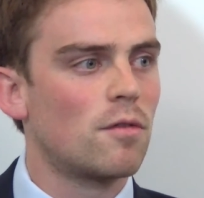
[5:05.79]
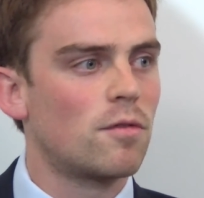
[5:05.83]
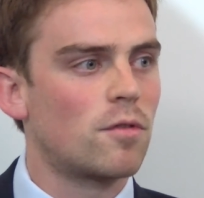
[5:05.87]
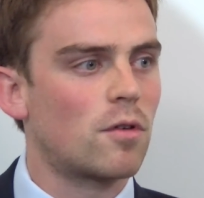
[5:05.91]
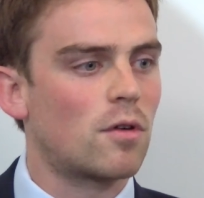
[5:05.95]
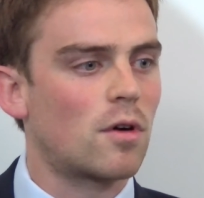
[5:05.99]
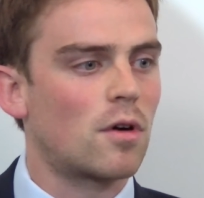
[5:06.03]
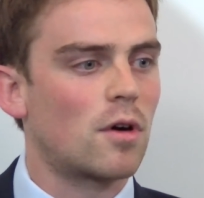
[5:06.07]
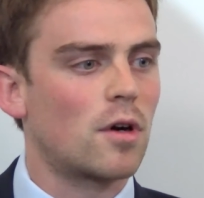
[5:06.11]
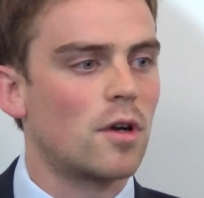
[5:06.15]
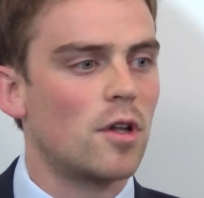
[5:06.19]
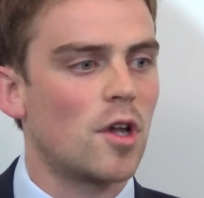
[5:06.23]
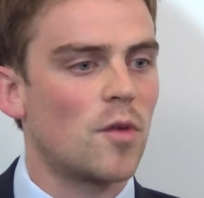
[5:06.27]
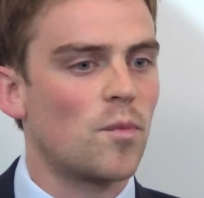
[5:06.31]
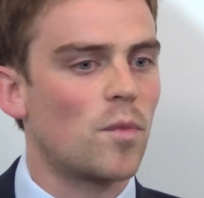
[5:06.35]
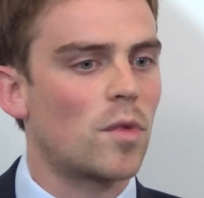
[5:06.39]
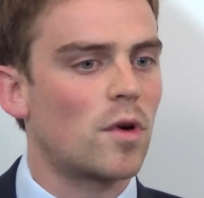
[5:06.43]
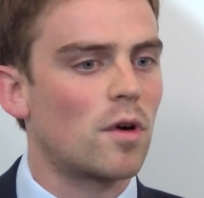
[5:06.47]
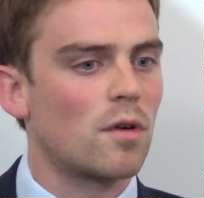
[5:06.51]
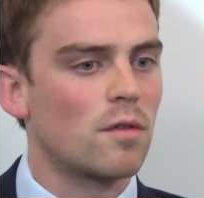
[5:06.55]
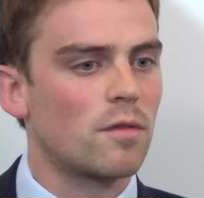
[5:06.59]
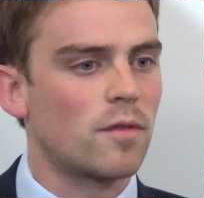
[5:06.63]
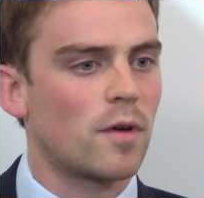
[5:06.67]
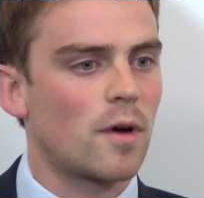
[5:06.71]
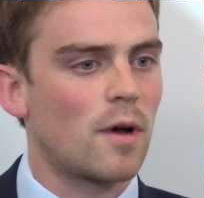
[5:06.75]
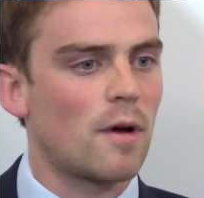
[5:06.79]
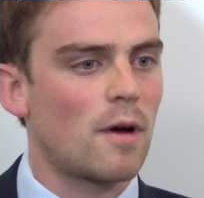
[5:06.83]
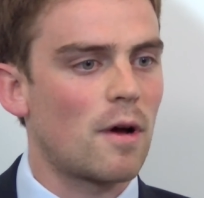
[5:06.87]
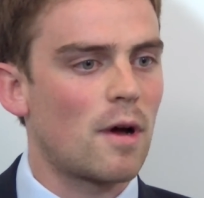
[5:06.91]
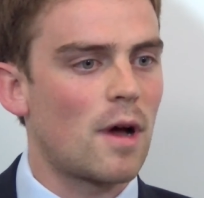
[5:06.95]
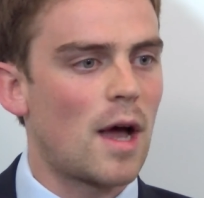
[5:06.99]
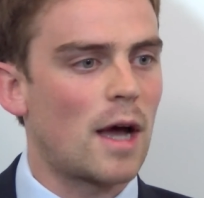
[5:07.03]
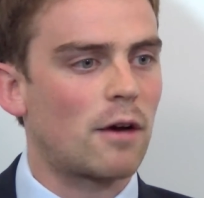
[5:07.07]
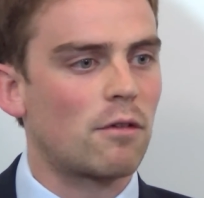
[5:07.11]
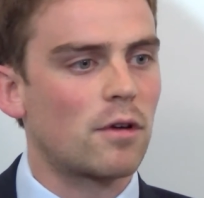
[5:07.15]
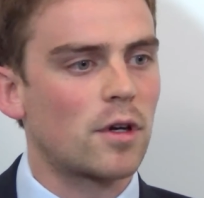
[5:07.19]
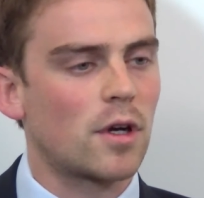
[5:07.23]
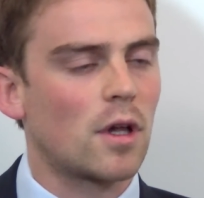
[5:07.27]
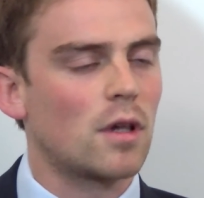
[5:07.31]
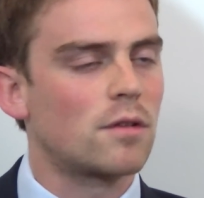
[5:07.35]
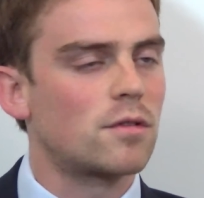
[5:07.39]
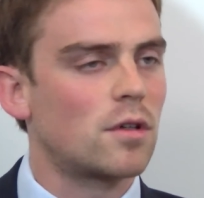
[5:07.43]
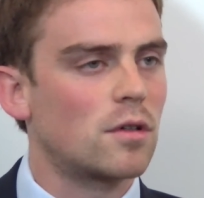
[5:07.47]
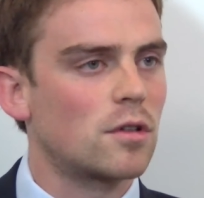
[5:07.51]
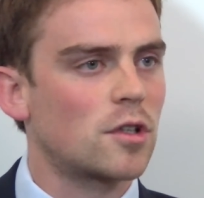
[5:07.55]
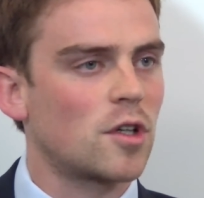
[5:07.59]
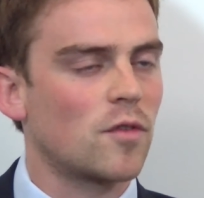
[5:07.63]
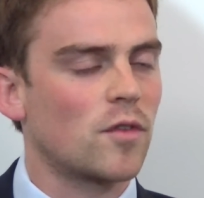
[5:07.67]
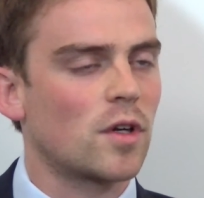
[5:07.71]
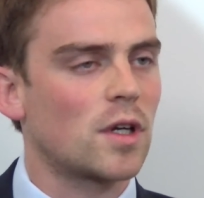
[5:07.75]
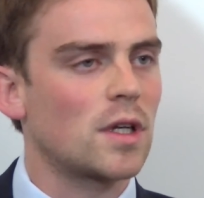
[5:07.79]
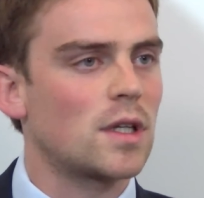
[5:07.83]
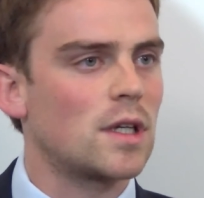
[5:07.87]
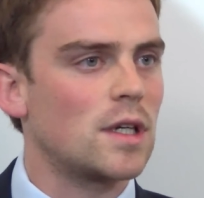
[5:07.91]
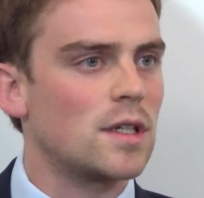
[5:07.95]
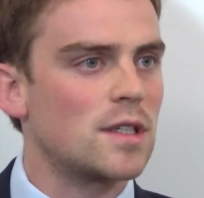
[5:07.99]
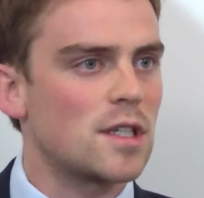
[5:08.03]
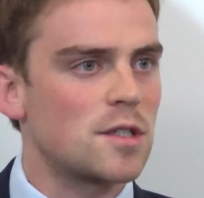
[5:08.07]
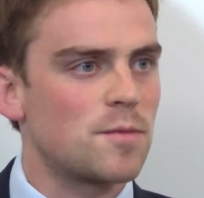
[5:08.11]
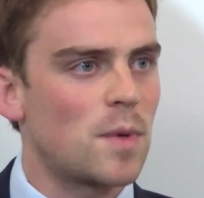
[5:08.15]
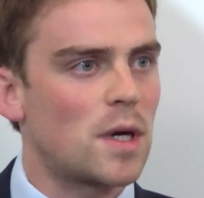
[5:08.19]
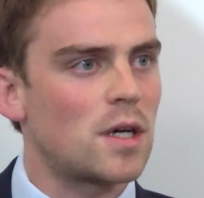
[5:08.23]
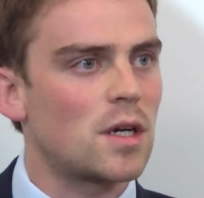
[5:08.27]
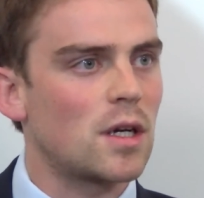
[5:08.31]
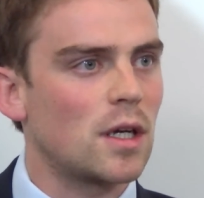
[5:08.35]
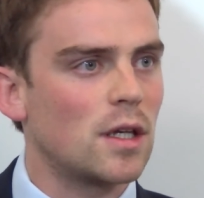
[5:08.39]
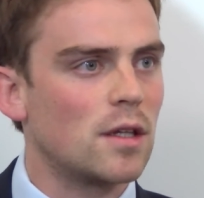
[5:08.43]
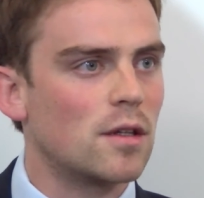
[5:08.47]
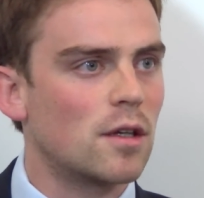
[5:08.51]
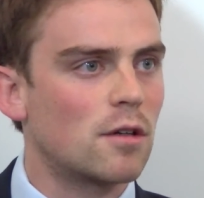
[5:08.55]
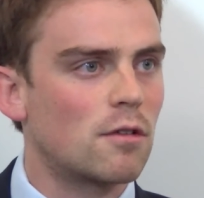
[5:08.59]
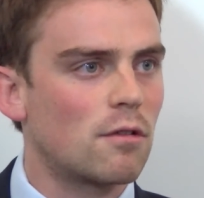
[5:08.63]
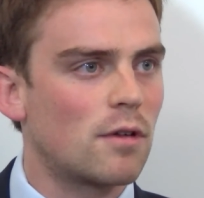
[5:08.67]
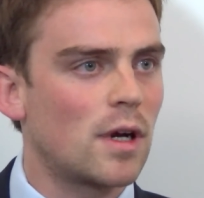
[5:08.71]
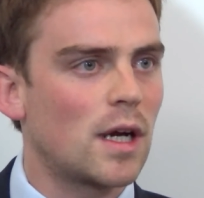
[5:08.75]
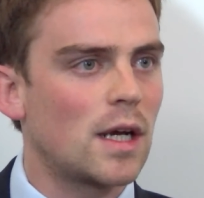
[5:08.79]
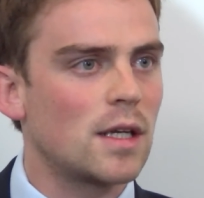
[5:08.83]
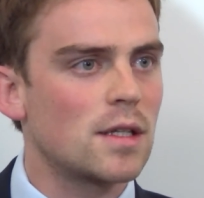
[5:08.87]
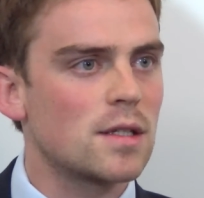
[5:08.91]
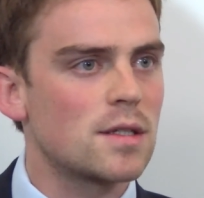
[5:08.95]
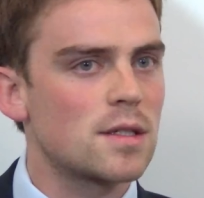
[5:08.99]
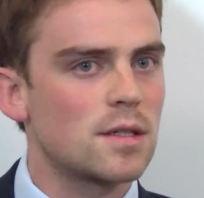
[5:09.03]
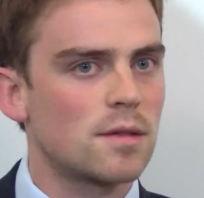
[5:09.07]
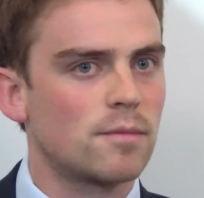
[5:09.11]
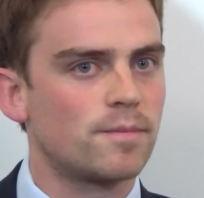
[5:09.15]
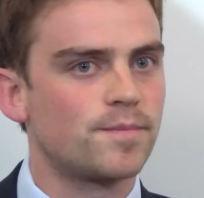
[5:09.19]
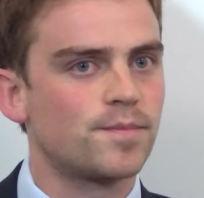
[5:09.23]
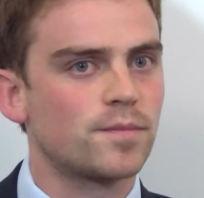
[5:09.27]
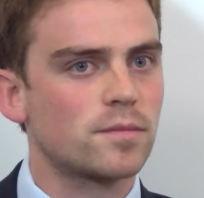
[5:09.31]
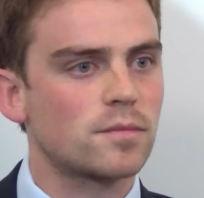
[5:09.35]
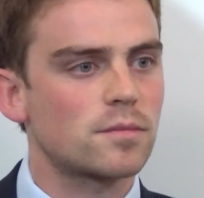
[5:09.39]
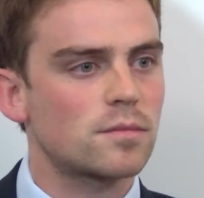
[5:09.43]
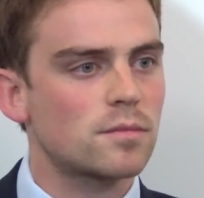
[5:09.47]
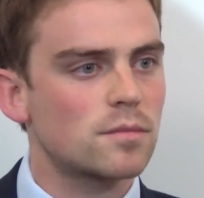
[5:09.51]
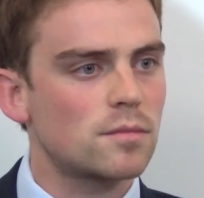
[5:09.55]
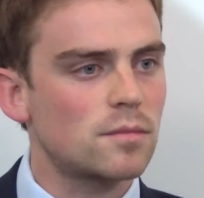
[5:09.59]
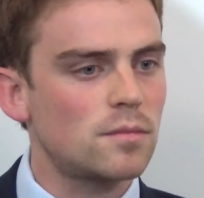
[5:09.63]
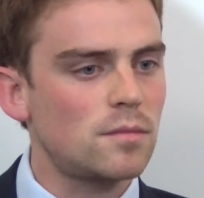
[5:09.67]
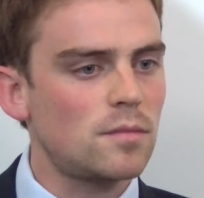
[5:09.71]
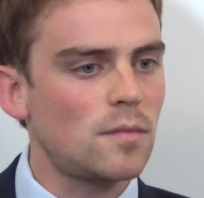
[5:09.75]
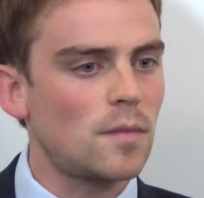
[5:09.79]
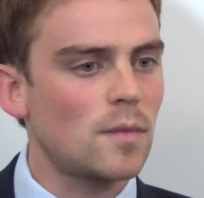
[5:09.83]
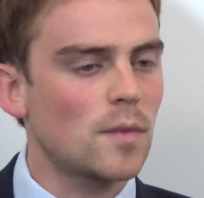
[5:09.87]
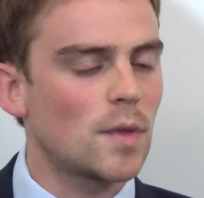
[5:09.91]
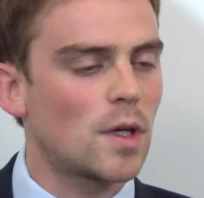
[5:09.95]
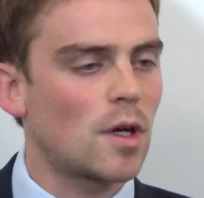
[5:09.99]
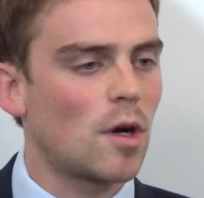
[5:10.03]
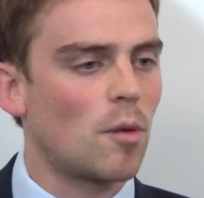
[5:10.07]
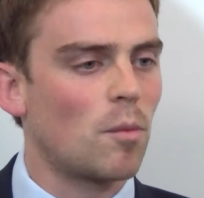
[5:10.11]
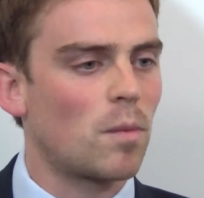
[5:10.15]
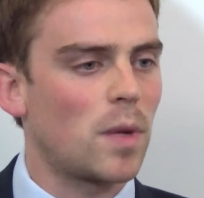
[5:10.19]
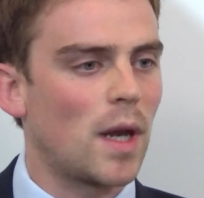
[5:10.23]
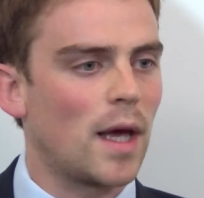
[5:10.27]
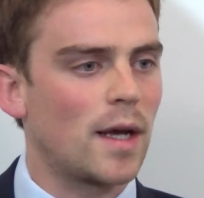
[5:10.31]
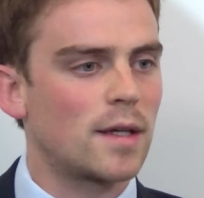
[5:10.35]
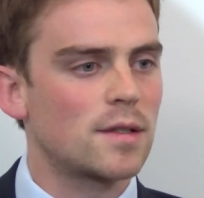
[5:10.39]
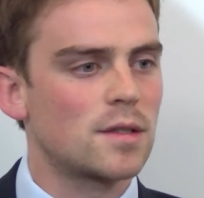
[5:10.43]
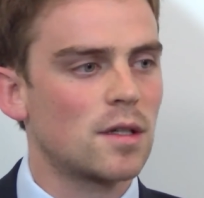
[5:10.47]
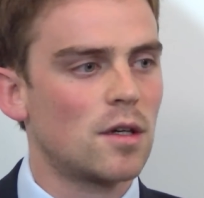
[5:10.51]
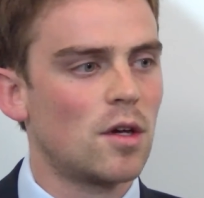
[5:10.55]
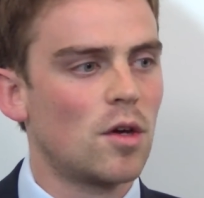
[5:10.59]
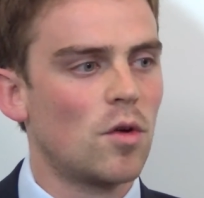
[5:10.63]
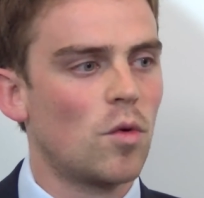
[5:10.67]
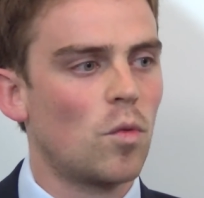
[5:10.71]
for a number of agricultural commodities, especially in the grains complex.